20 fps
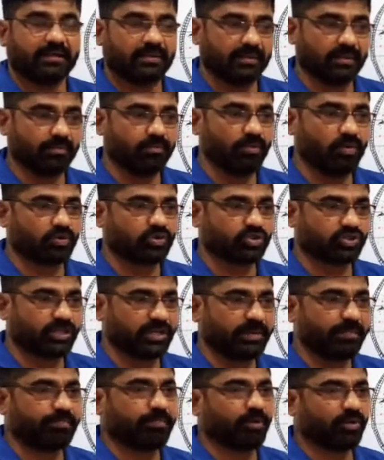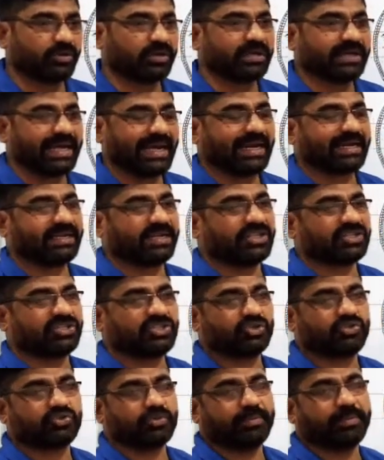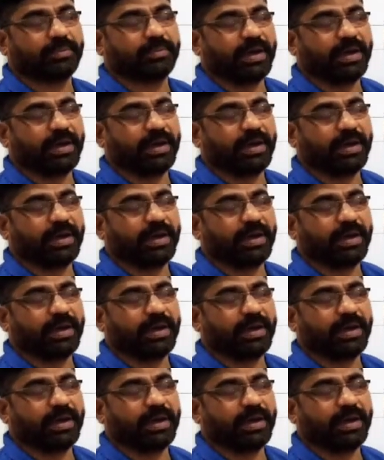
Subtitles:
the most important characteristics of the